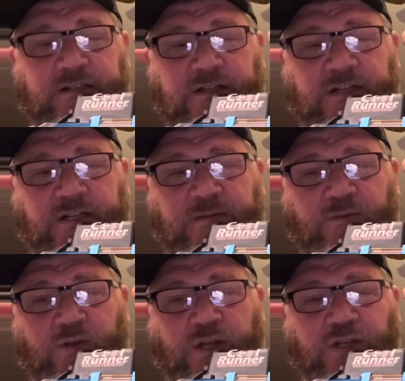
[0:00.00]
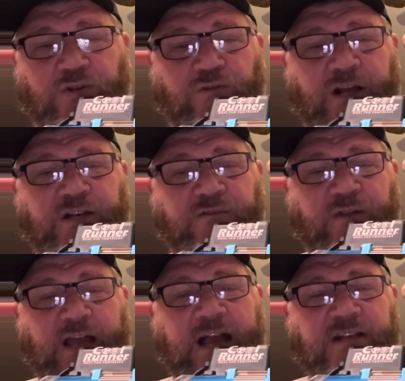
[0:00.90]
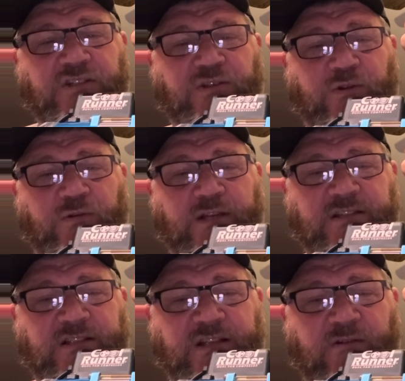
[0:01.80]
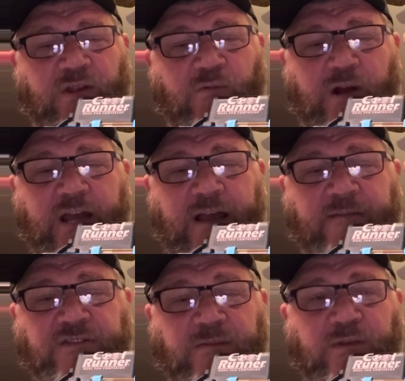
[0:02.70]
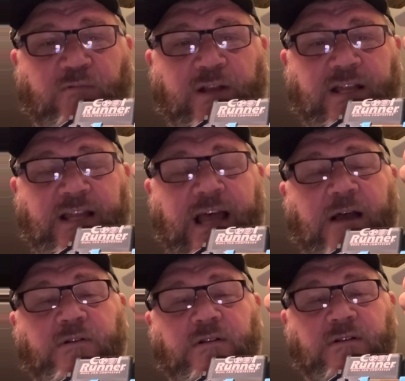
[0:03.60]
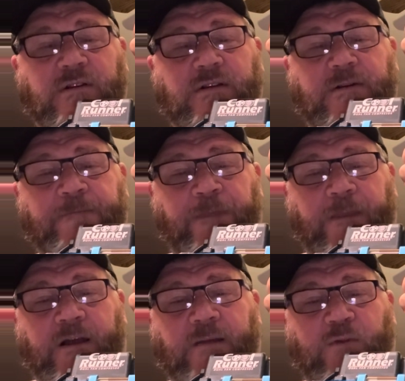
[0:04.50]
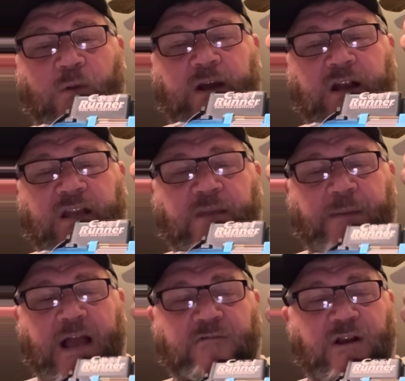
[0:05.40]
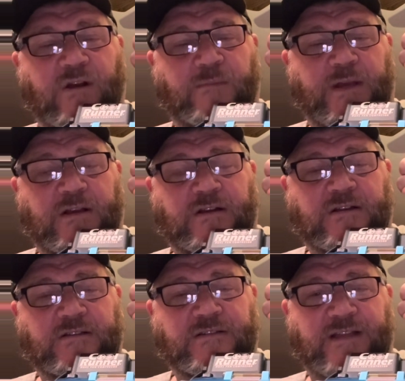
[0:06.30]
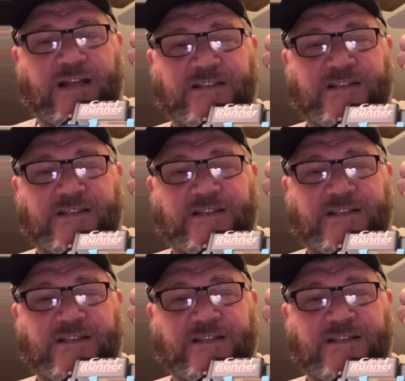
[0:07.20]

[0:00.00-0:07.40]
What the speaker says: and you're trying to relax, you don't necessarily want to have something really loud going on in the background, because that's